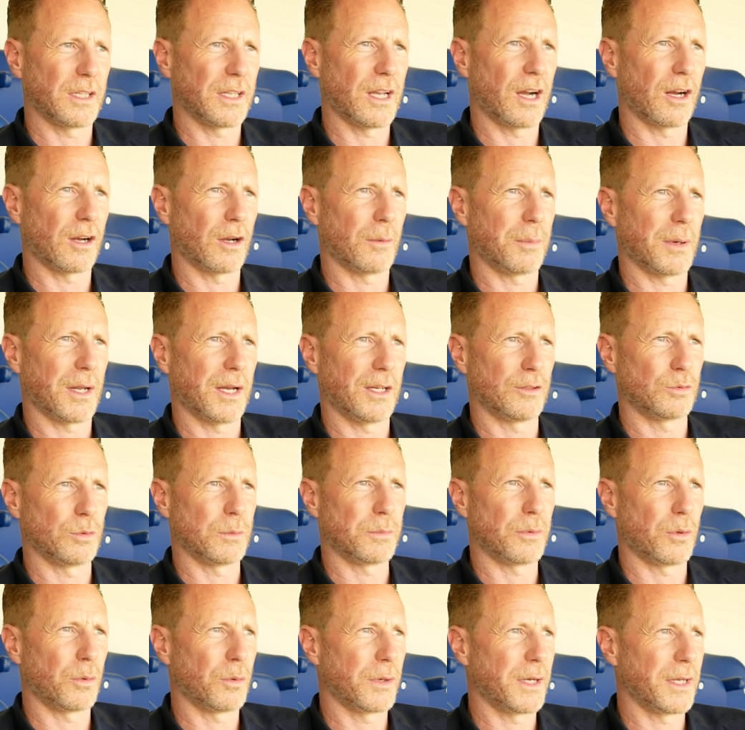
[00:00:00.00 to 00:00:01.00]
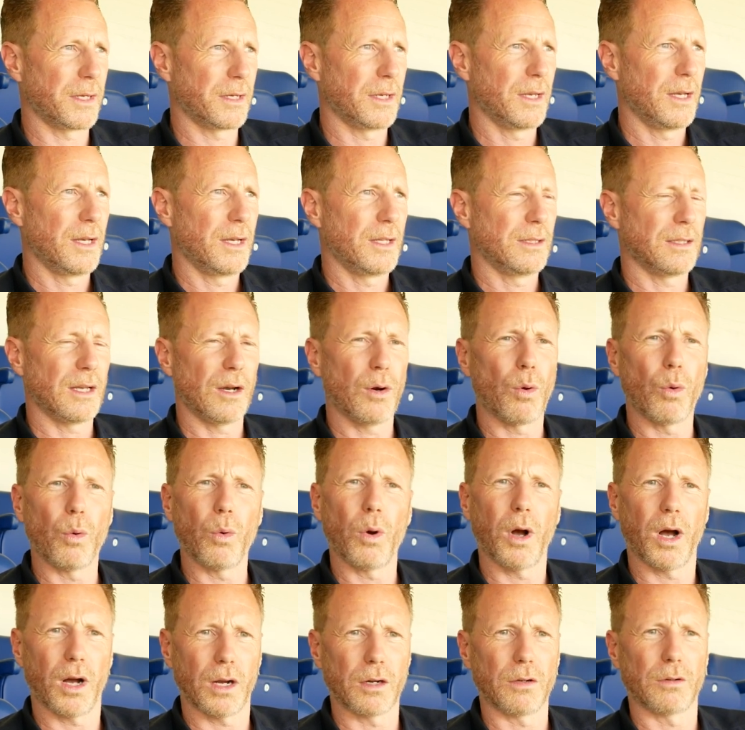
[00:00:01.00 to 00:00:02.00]
younger players we brought in. They're
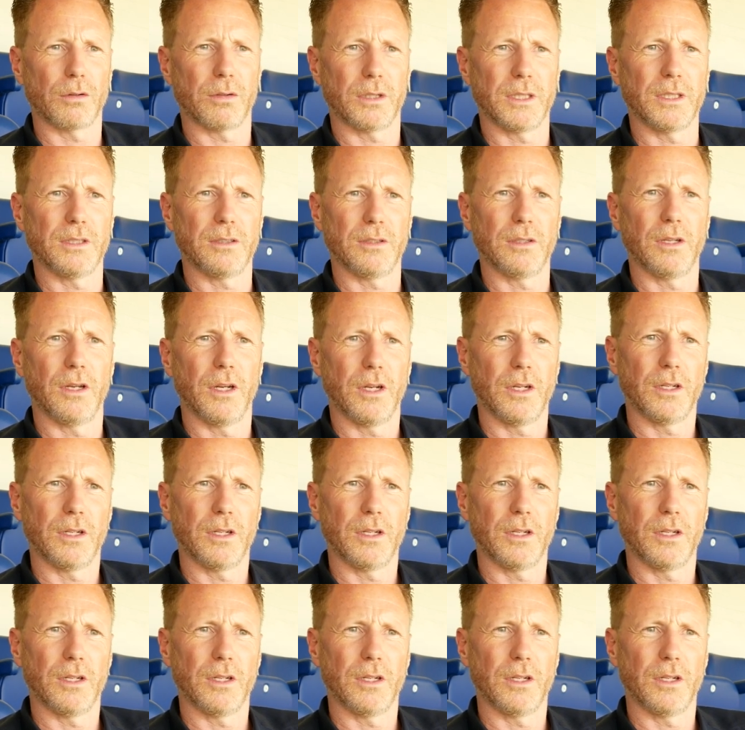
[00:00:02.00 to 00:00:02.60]
all hungry